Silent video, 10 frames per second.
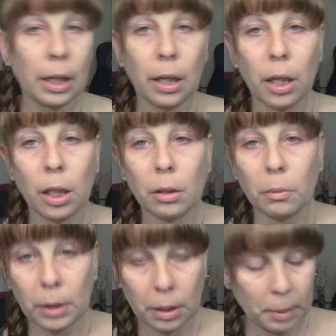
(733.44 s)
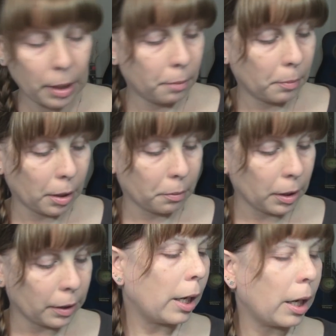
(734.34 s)
and went to Bath and Body
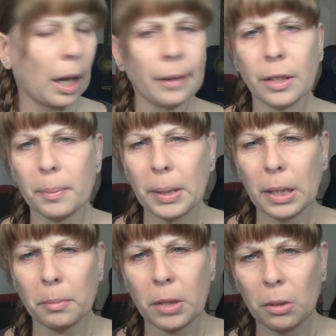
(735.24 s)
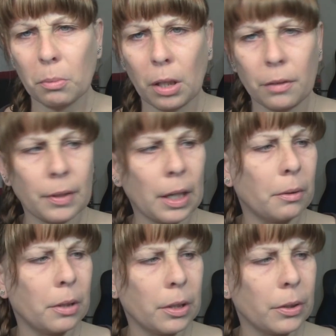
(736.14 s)
Works, and I just picked up 2
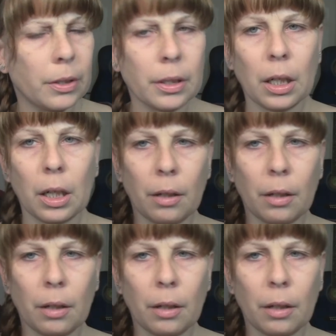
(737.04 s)
wallflowers